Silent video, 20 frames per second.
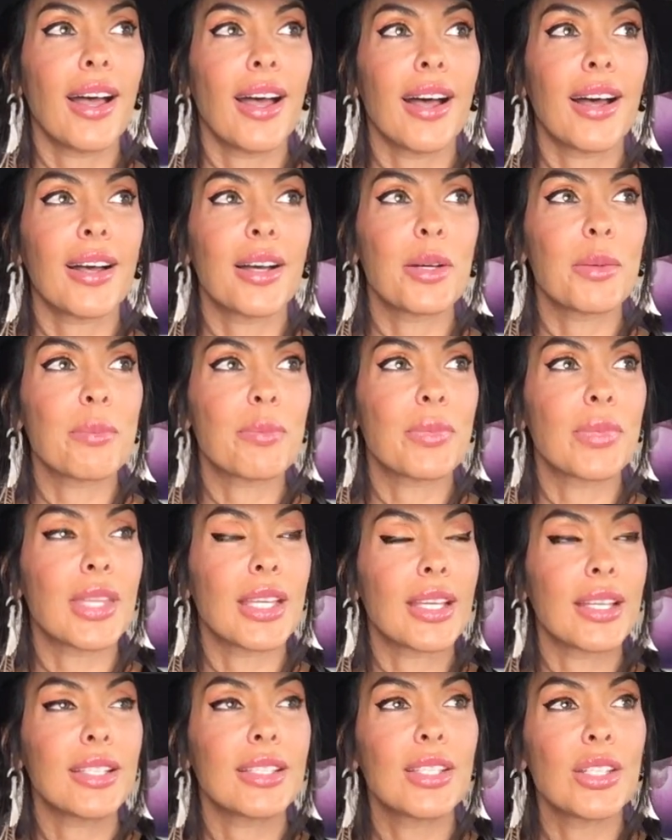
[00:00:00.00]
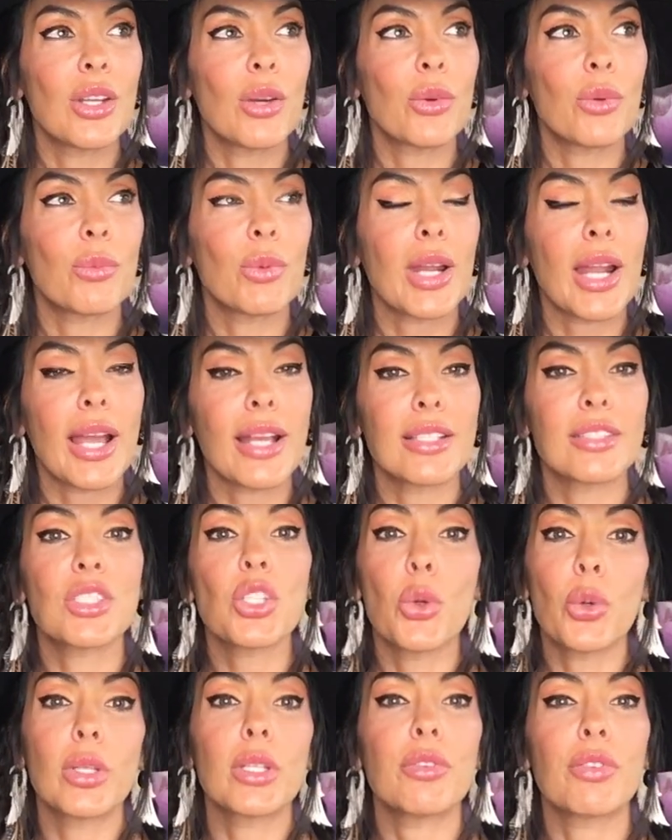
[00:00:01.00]
You know what I
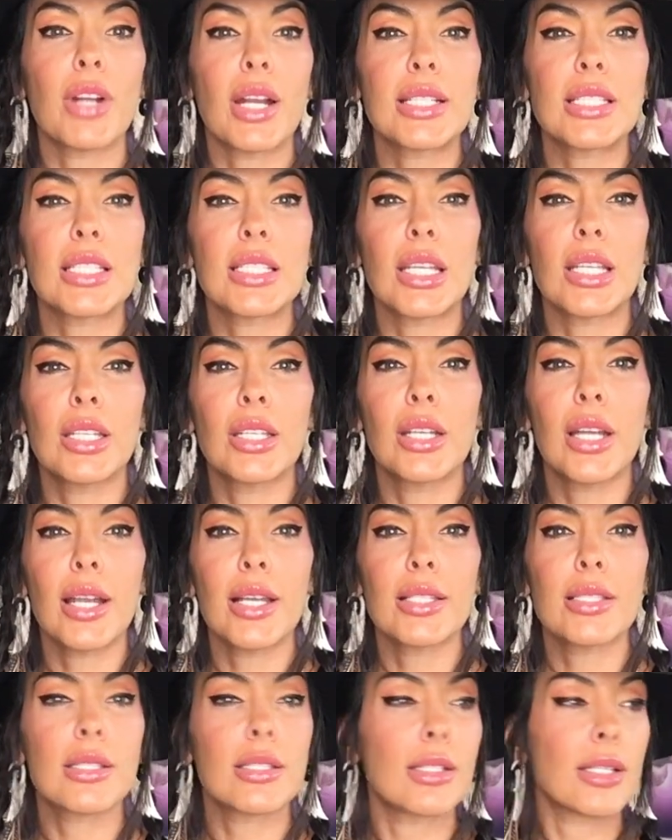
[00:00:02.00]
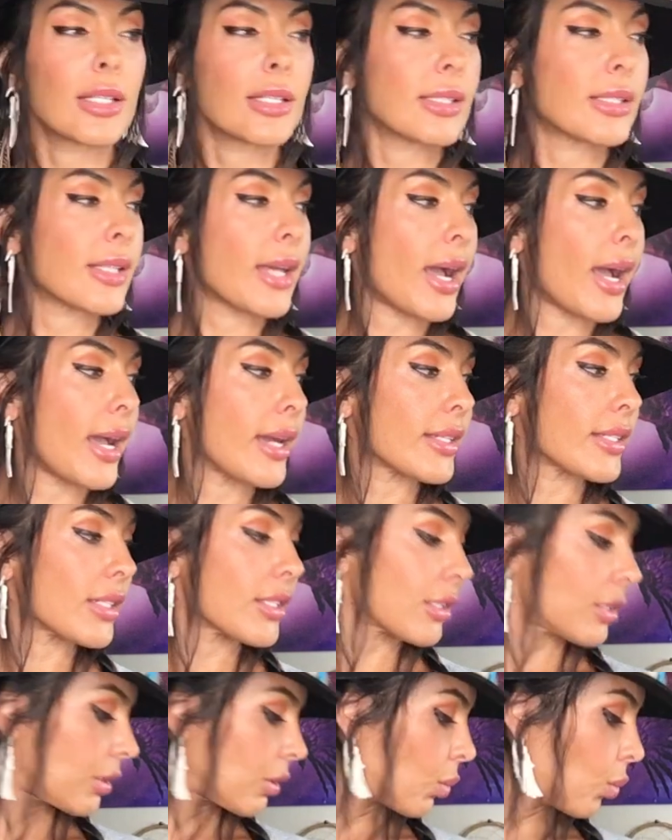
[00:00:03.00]
totally forgot to tell you guys is that
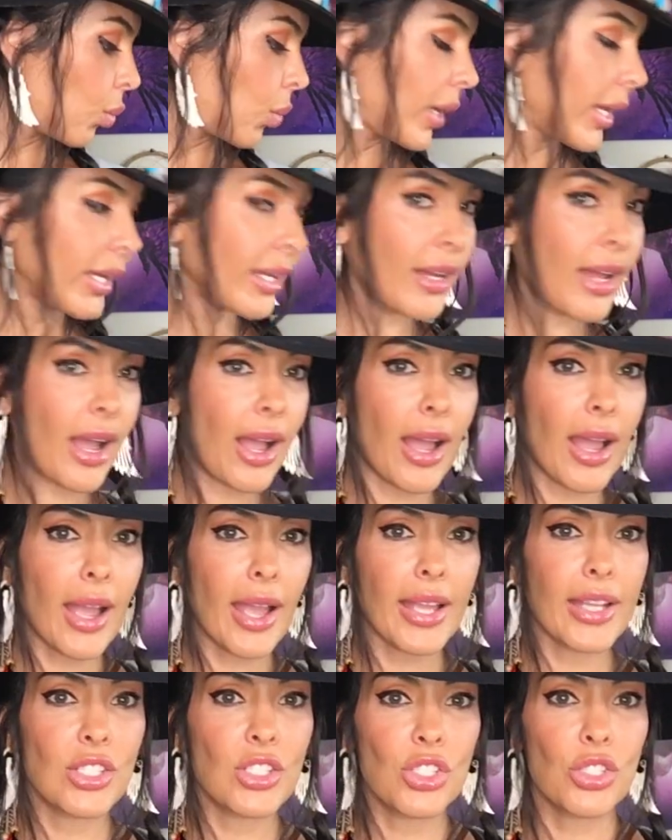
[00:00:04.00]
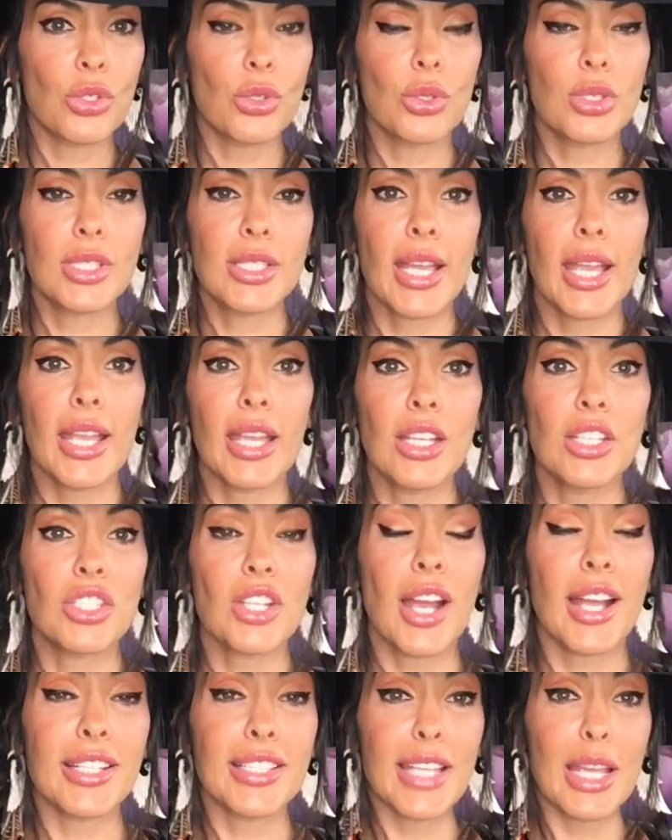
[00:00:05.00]
when I do
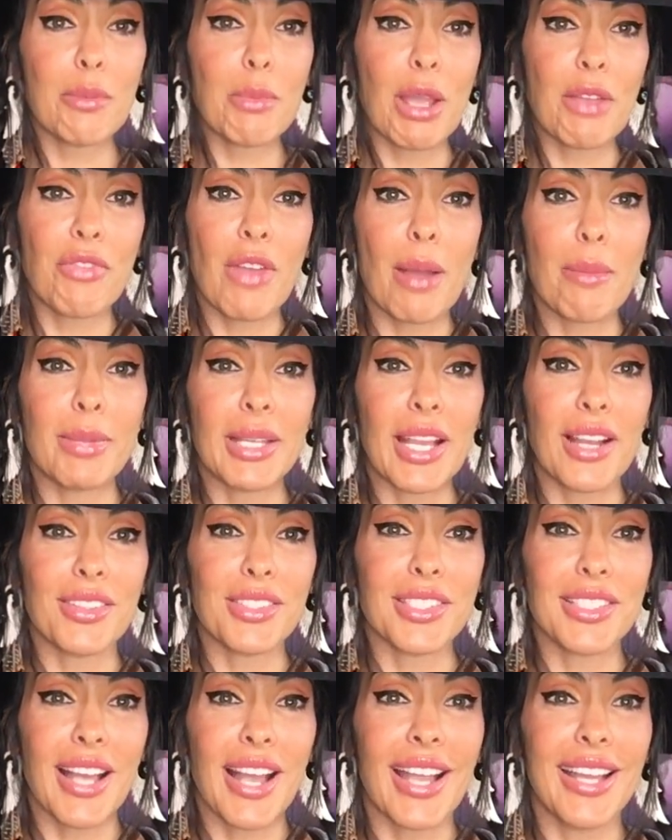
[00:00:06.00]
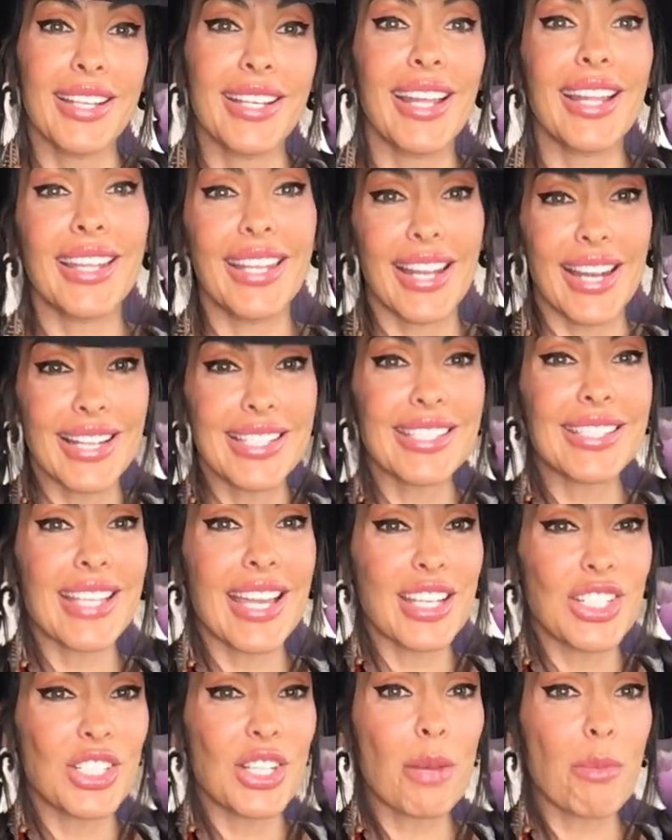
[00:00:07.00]
sage, I take my family outside and then I
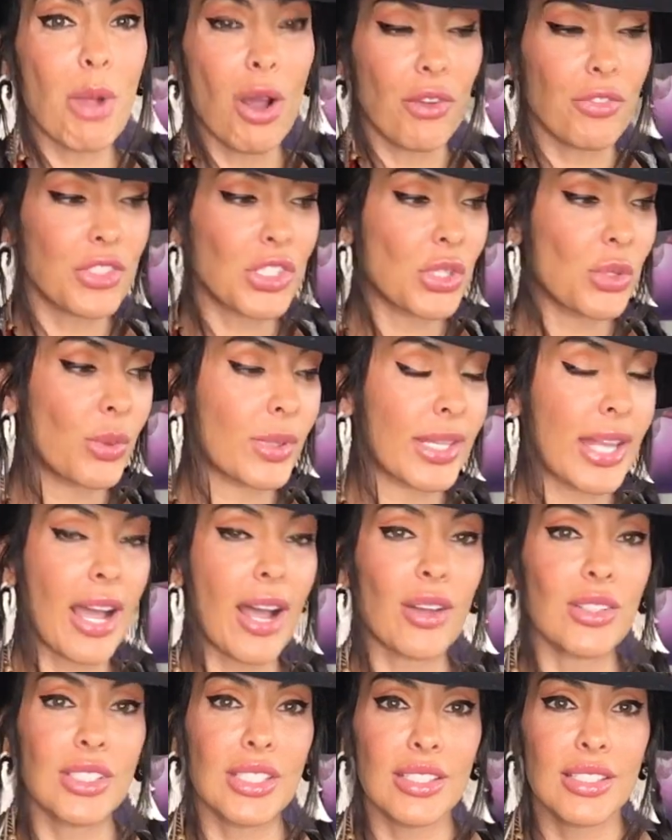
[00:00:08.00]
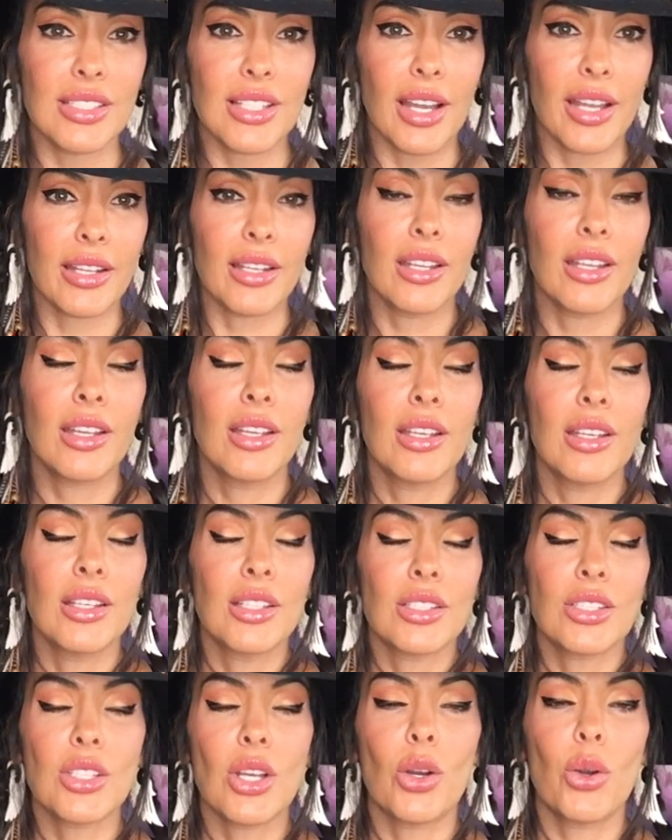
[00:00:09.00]
sage them off too when the house is done.
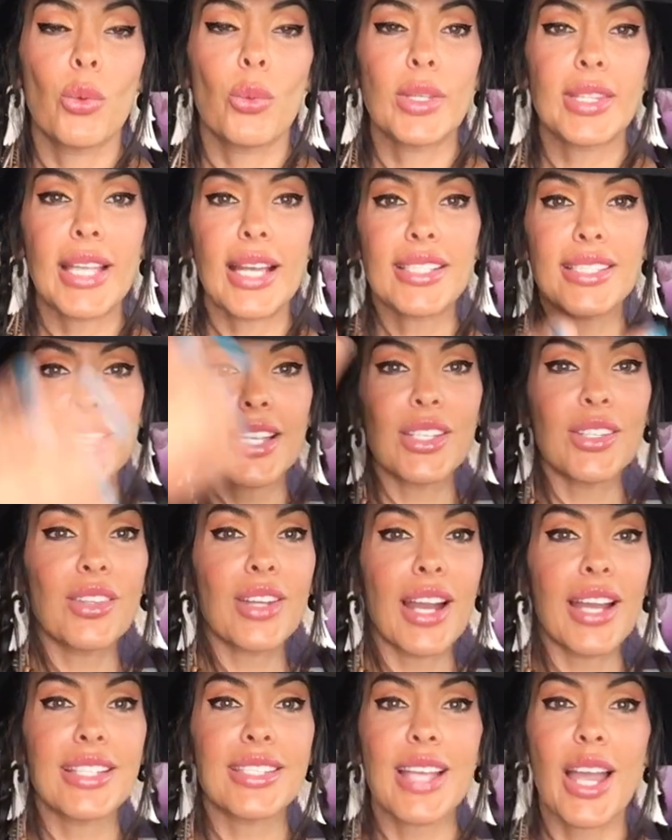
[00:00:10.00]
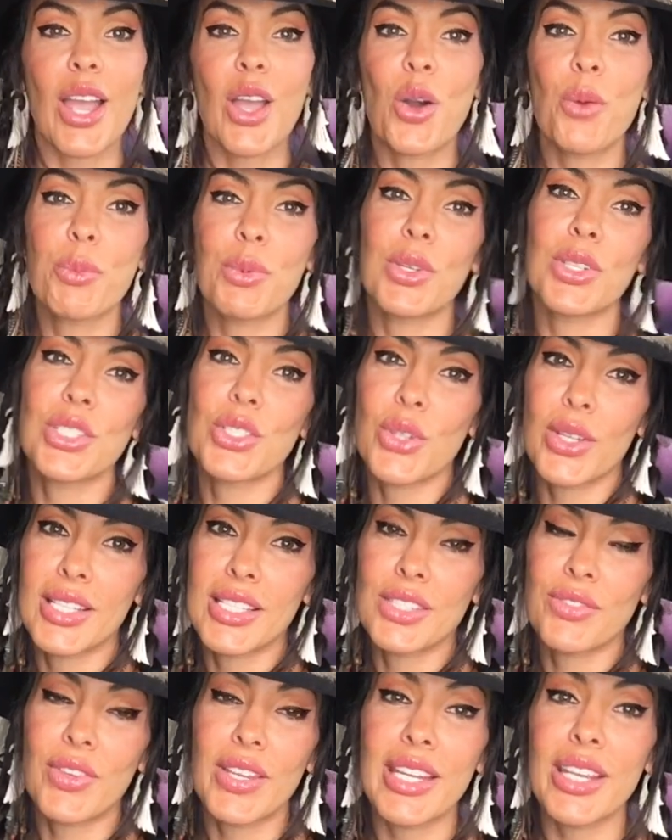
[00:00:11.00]
So with that said, you guys, I hope you enjoy
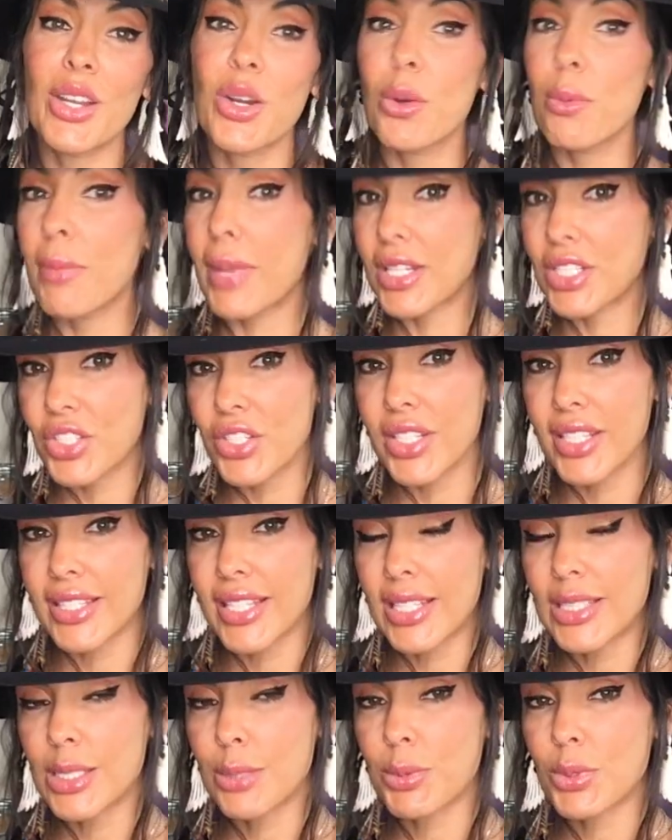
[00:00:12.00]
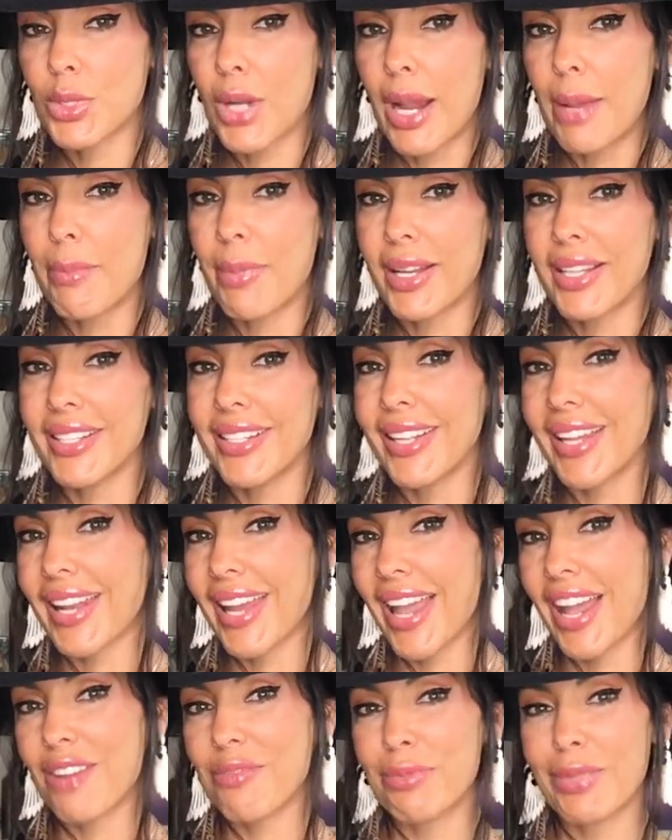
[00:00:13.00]
this video. Make sure you hit that subscribe button, and
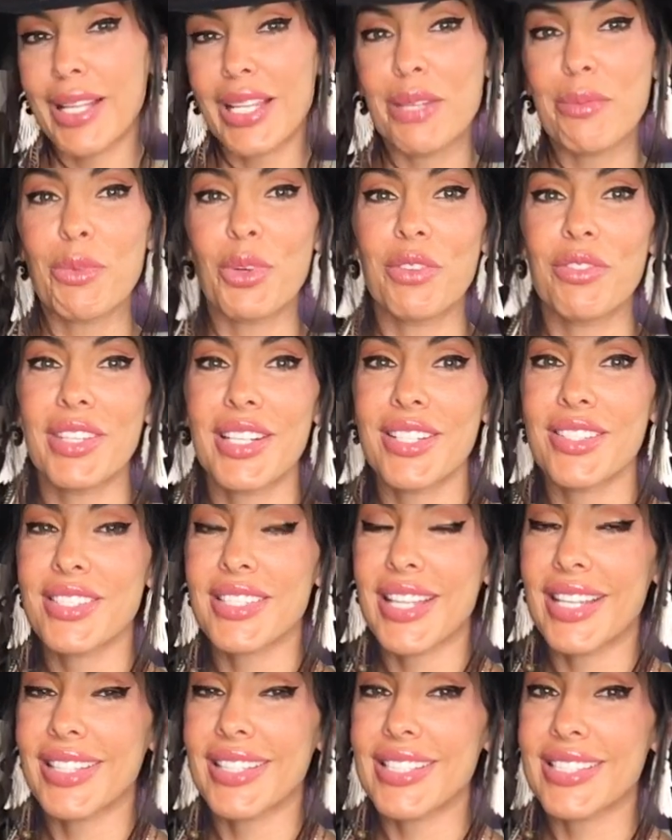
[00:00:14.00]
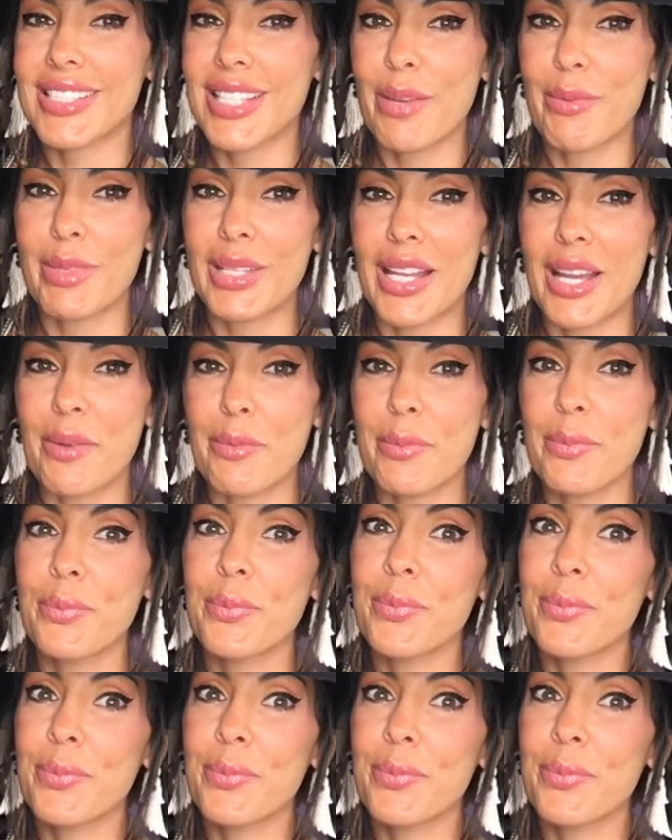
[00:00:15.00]
I have plenty more videos like this coming up.